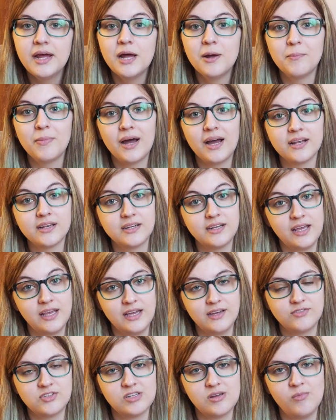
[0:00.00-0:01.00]
But they
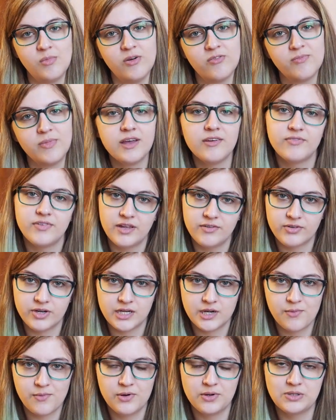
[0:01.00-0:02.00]
have some of my
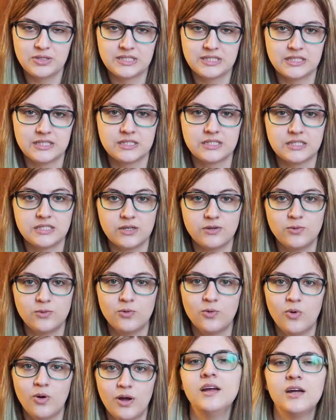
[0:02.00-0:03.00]
favorite quotes.
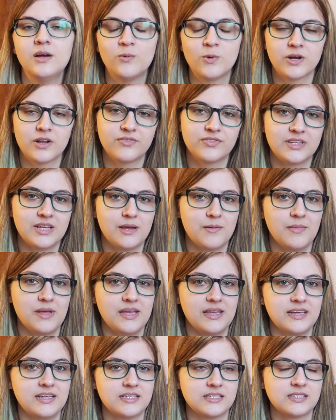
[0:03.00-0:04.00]
So one of them
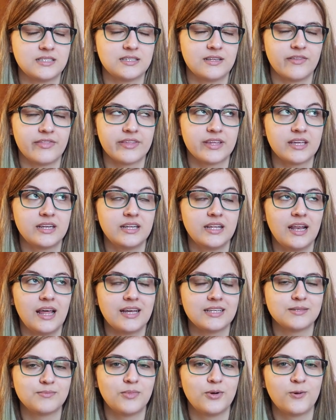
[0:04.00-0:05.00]
is, I think in the
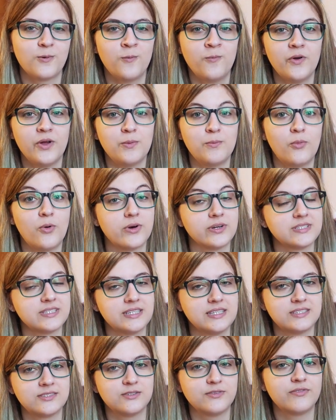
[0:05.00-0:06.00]
last book, when Mor
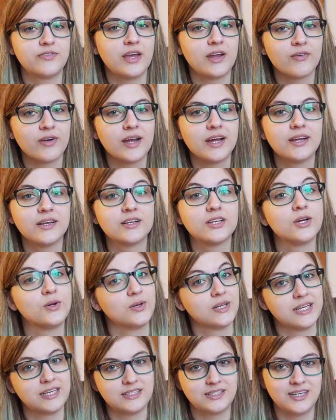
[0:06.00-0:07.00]
says to Feyre,
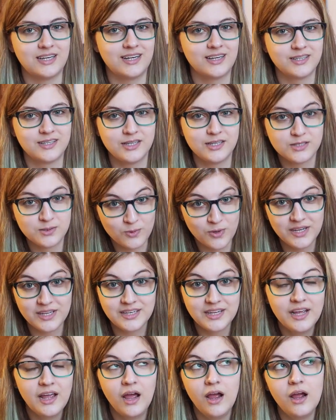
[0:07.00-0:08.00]
"Don't let the hard days win,"
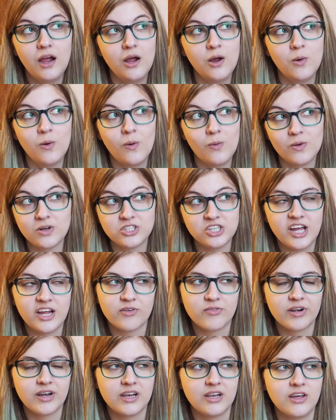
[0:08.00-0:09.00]
which I
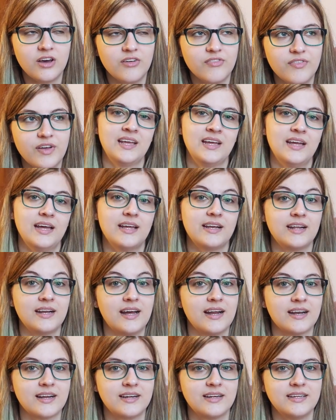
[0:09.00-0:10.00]
really love. And
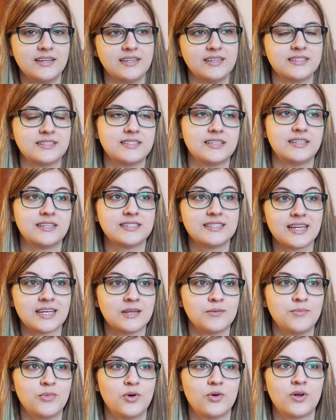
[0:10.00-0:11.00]
another is in the
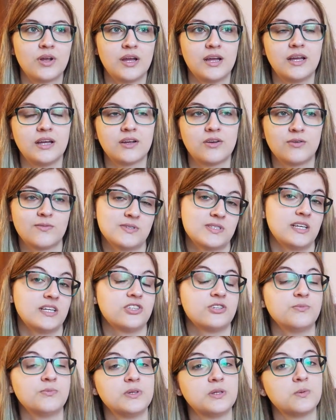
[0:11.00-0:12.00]
second book, a
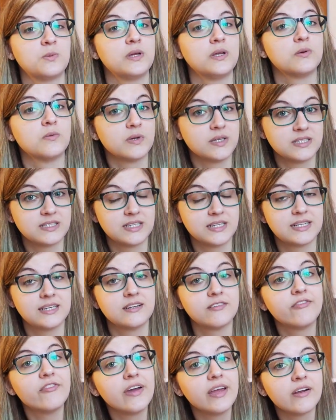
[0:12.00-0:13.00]
conversation between Rhysand
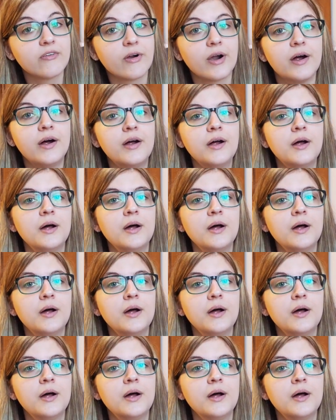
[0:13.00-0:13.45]
and Feyre.